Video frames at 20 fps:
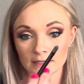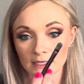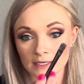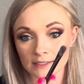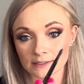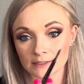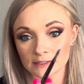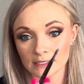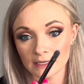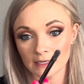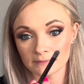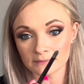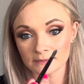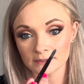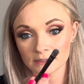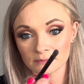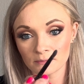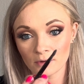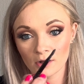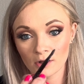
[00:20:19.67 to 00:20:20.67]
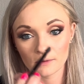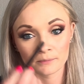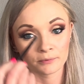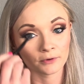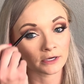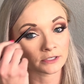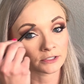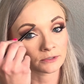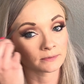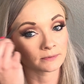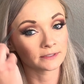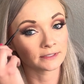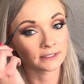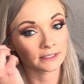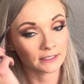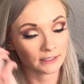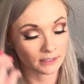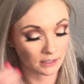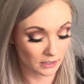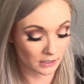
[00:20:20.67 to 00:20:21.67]
that same small brush we
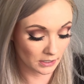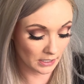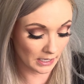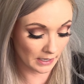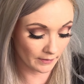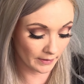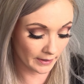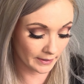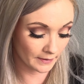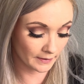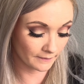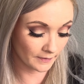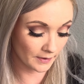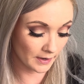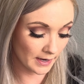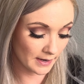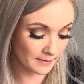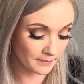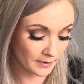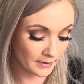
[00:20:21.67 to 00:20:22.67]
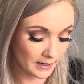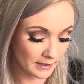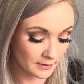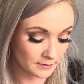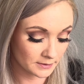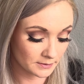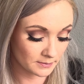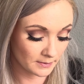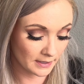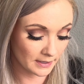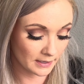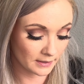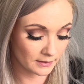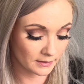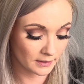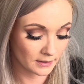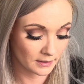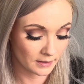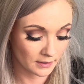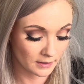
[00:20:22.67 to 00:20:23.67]
did our outline of our eyebrows with,
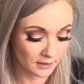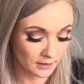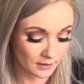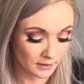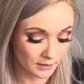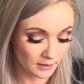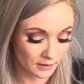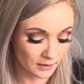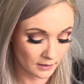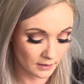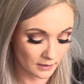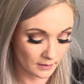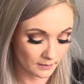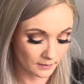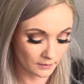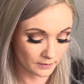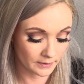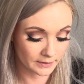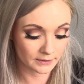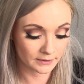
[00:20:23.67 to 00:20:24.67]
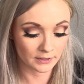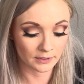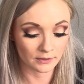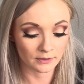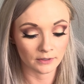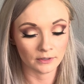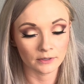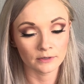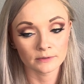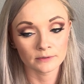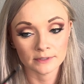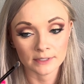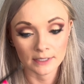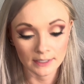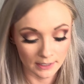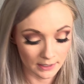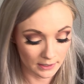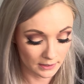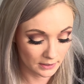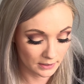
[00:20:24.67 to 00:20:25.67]
and I'm going to use
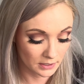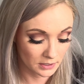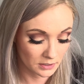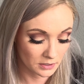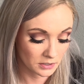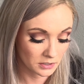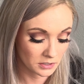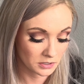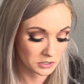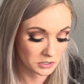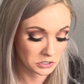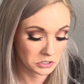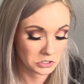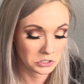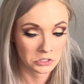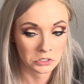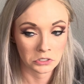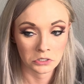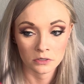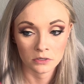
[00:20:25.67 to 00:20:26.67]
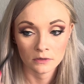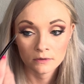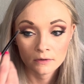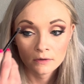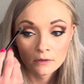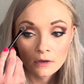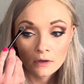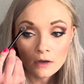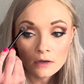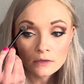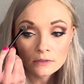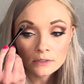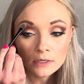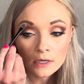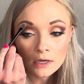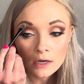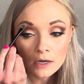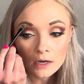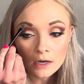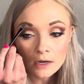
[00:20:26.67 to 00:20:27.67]
it on
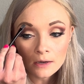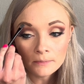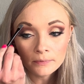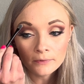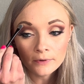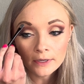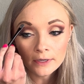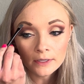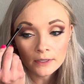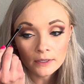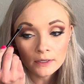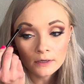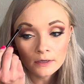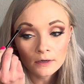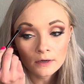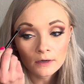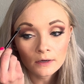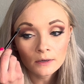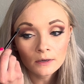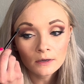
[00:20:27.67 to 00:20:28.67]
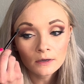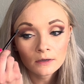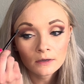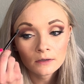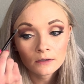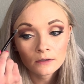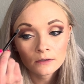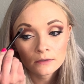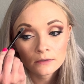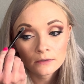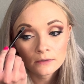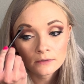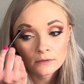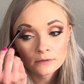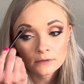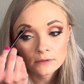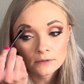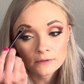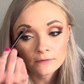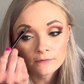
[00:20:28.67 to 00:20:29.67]
top right here
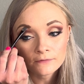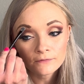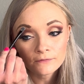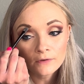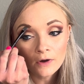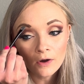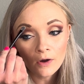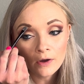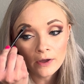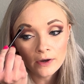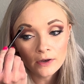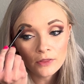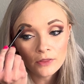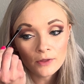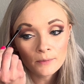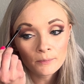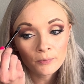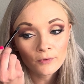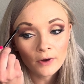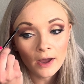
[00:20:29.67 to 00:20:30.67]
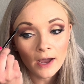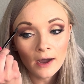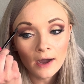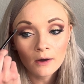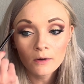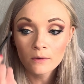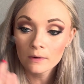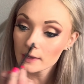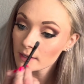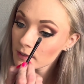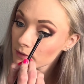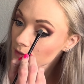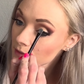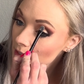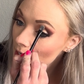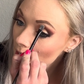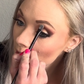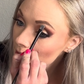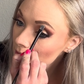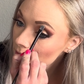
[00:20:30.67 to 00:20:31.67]
to define the brow and the
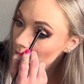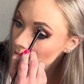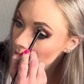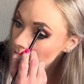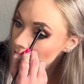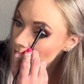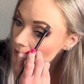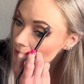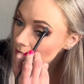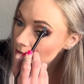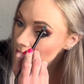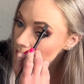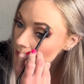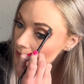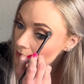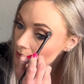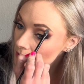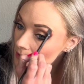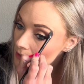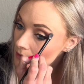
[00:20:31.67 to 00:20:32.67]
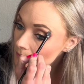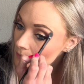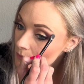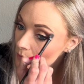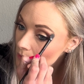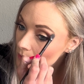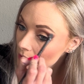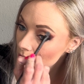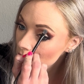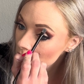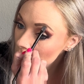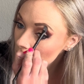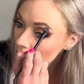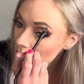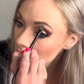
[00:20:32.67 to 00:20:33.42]
eye look just a little more.